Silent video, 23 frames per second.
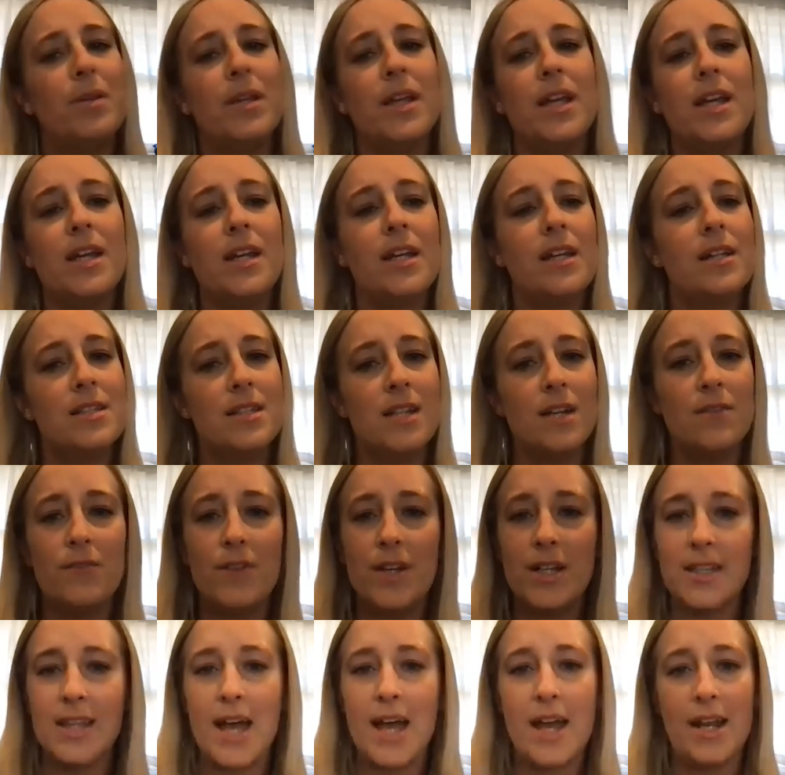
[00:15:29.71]
planning and stuff
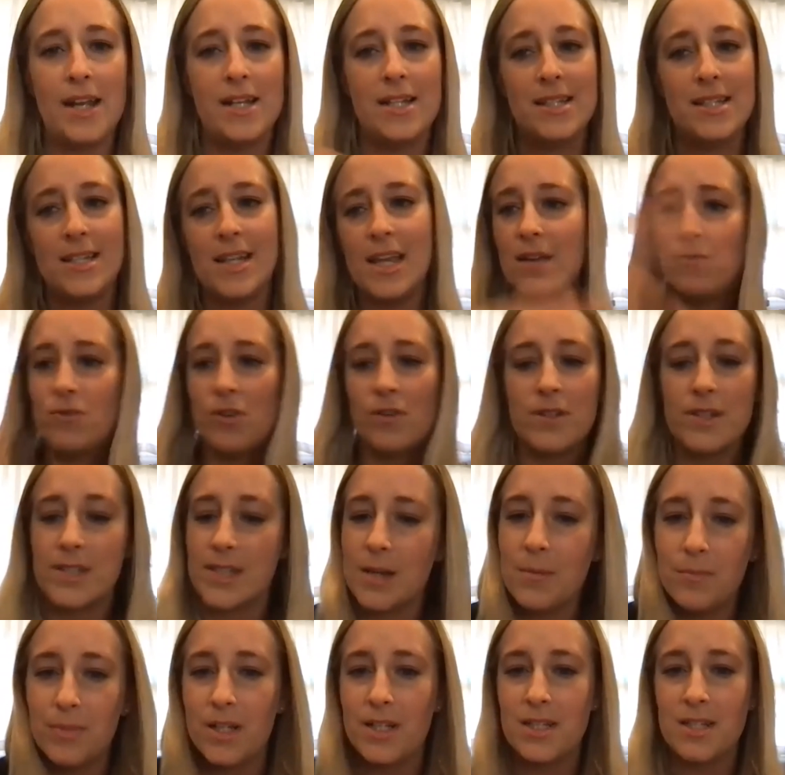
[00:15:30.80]
like that i saved all the
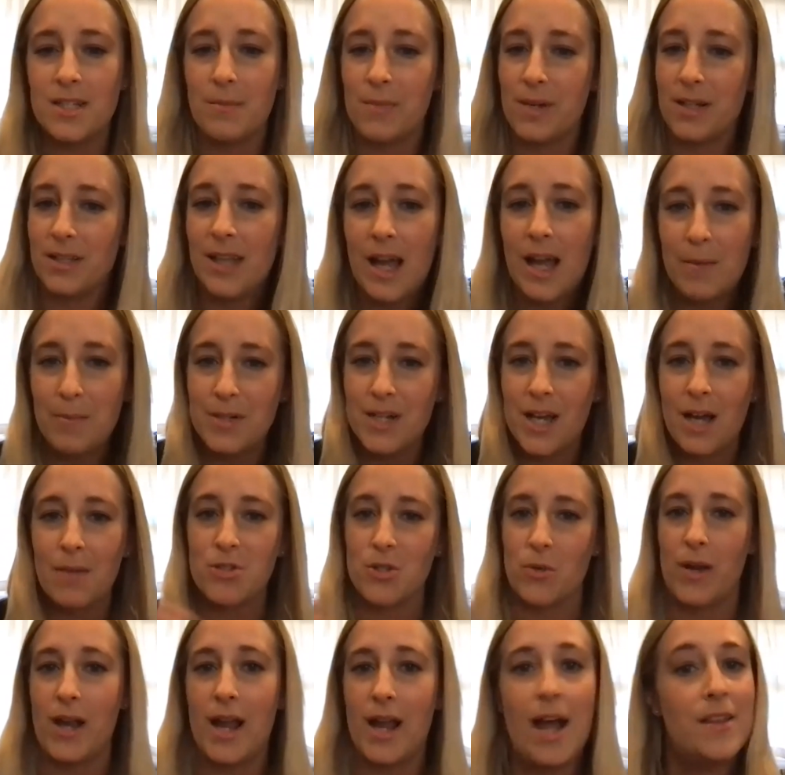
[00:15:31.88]
templates on my laptop
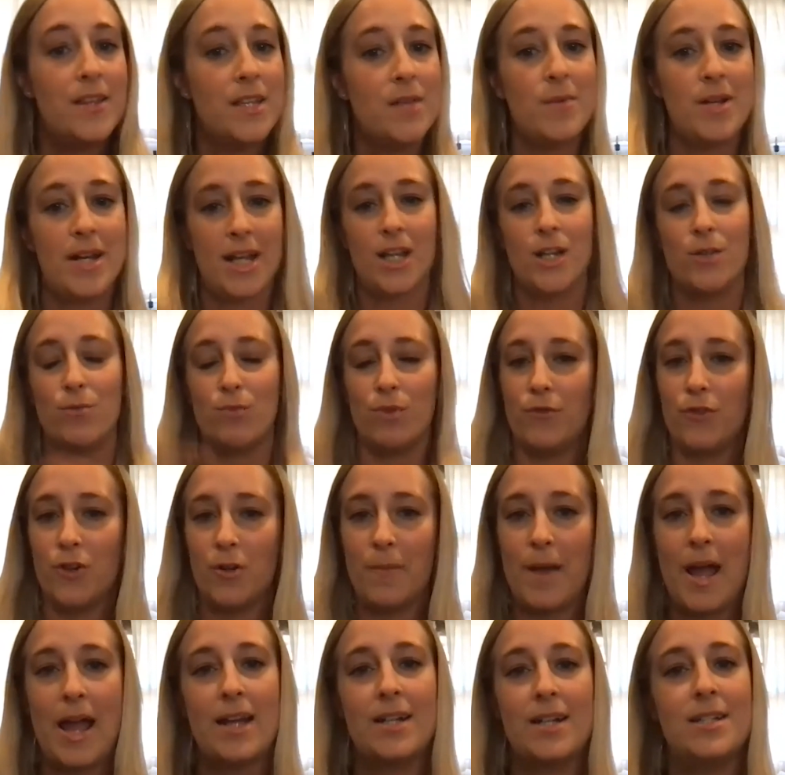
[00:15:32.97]
so i had them and i could refer
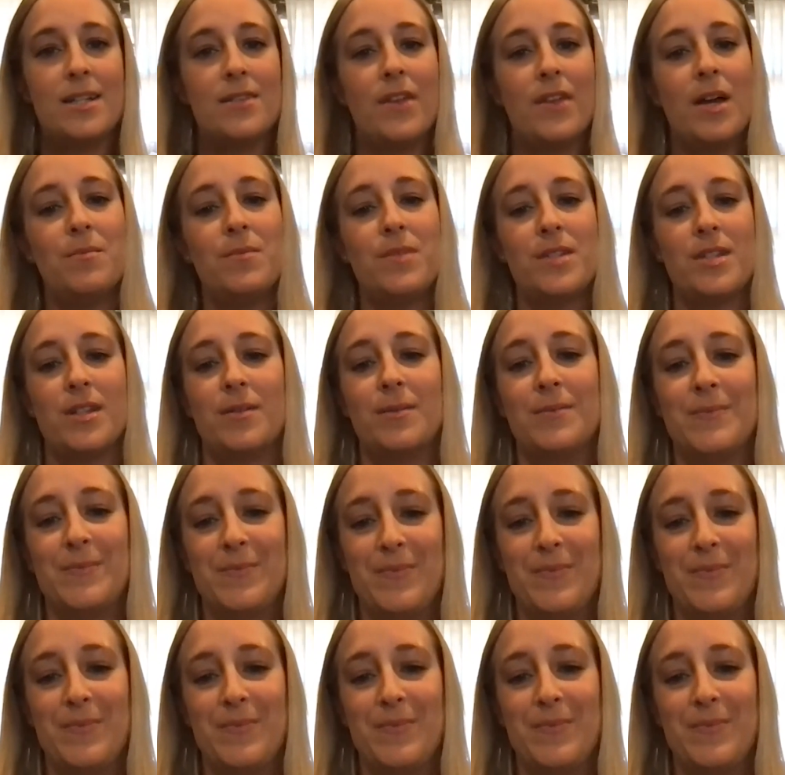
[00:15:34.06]
back to them so